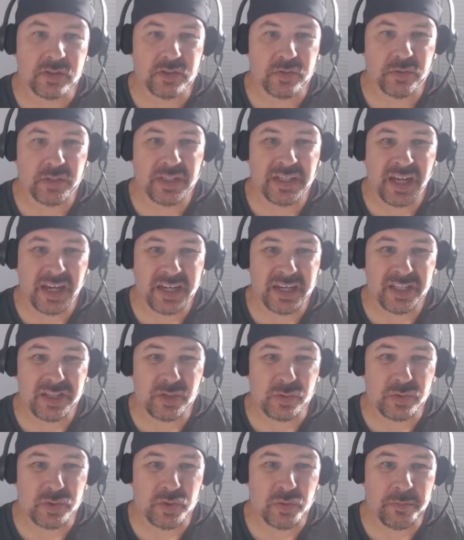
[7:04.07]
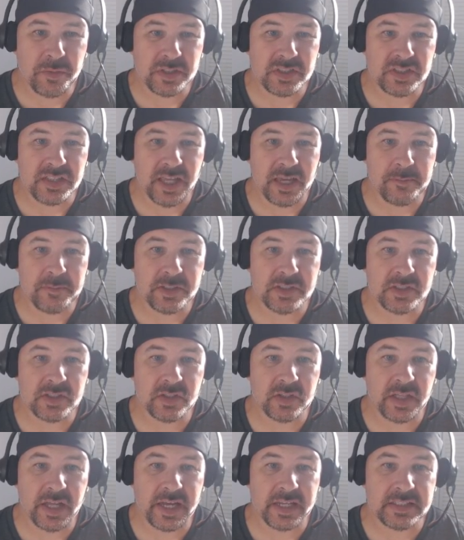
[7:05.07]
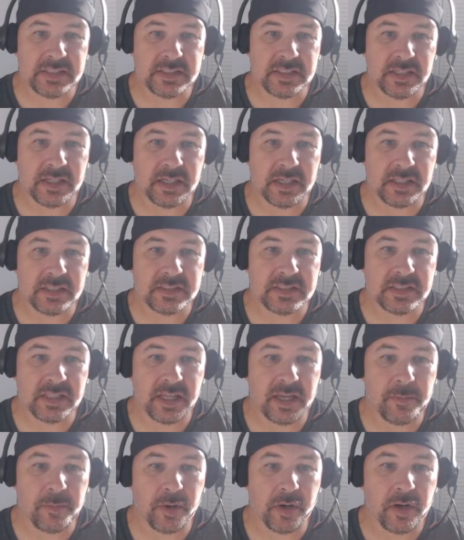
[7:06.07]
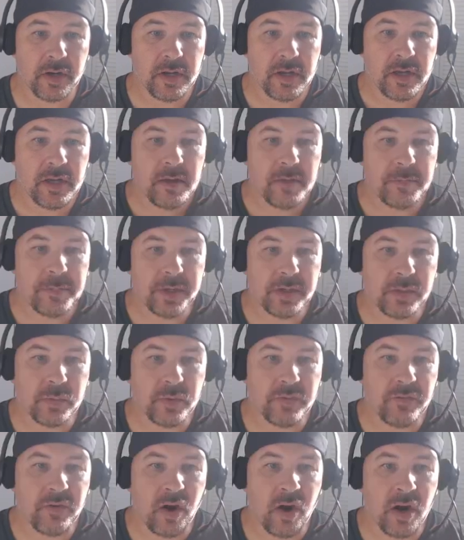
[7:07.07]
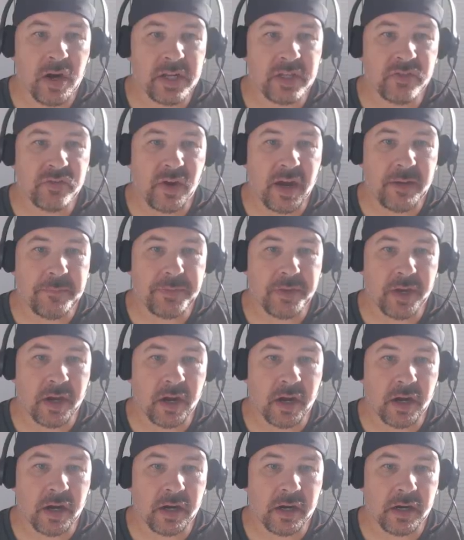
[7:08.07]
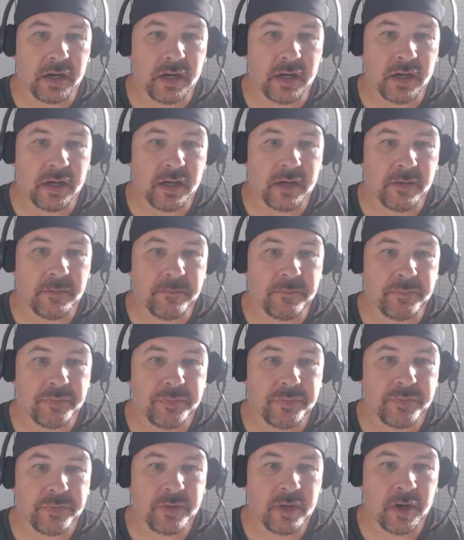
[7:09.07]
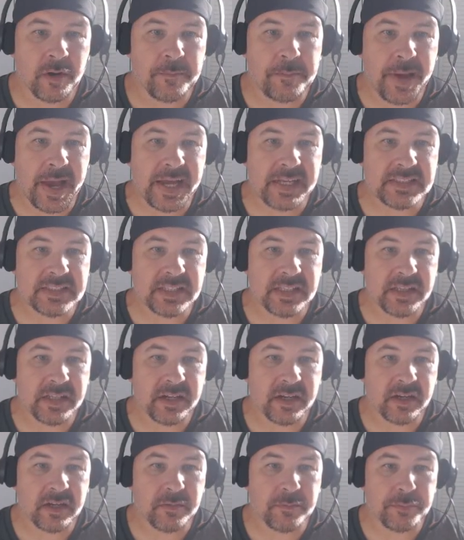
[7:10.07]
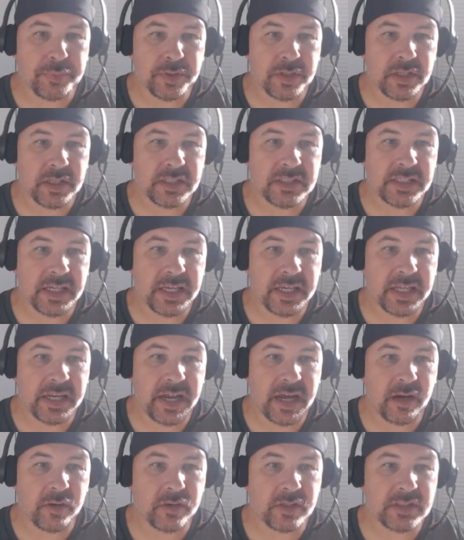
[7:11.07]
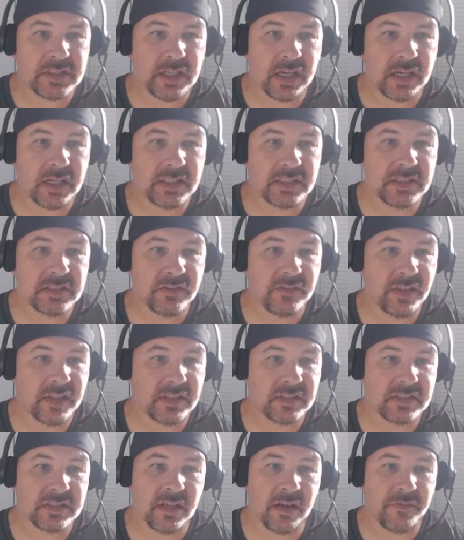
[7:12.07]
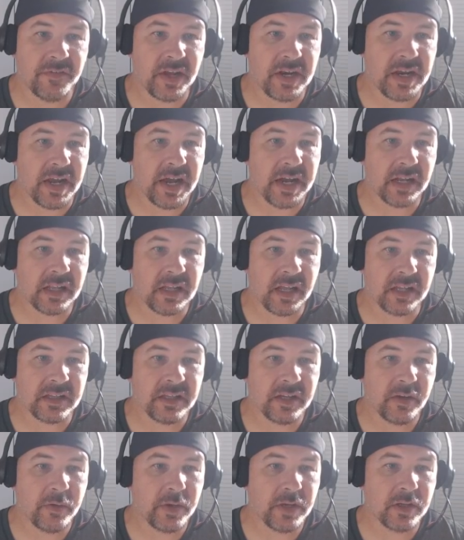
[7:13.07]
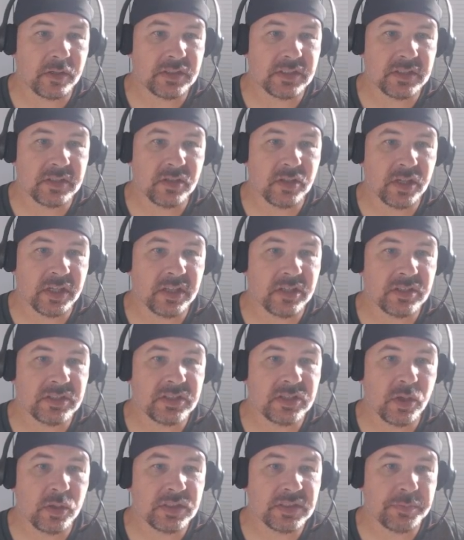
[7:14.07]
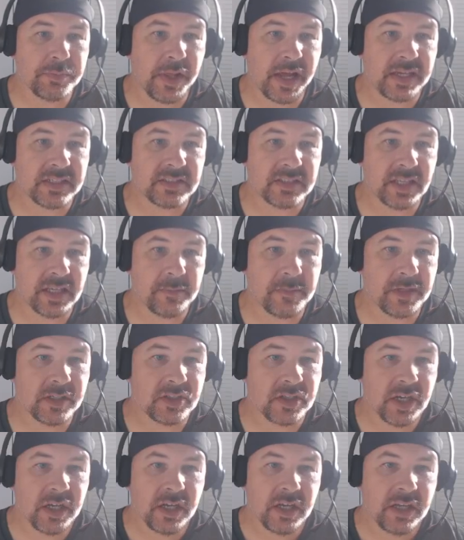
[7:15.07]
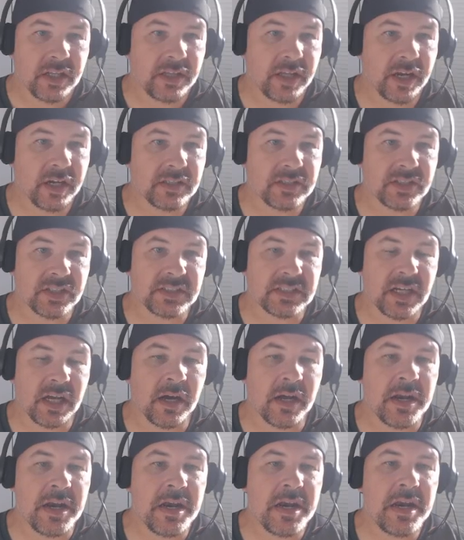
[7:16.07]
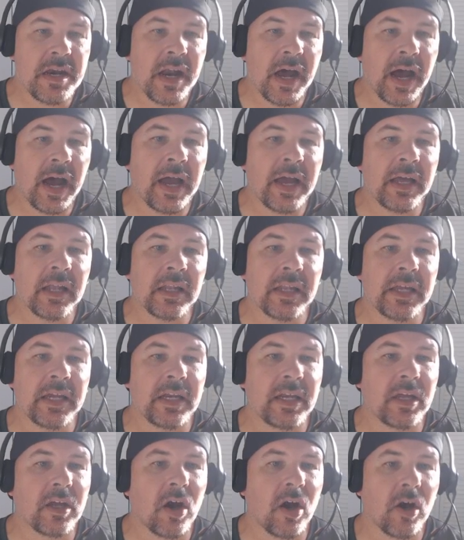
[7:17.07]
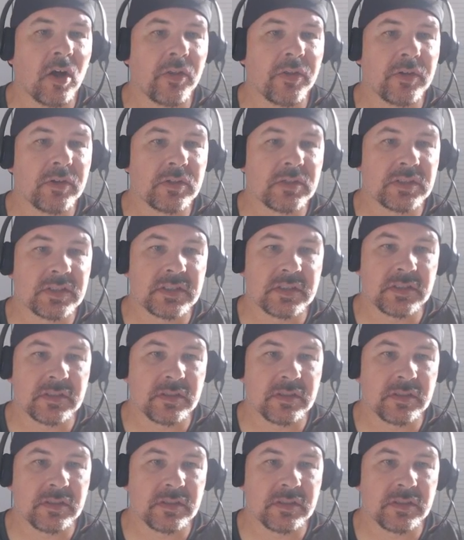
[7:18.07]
really not going to do too much damage to that slammer, but we've already dropped our bats in there, completely taking out tons of that stuff at 9 o'clock. There we go. Just look, there's no splash damage. They're just annihilating all those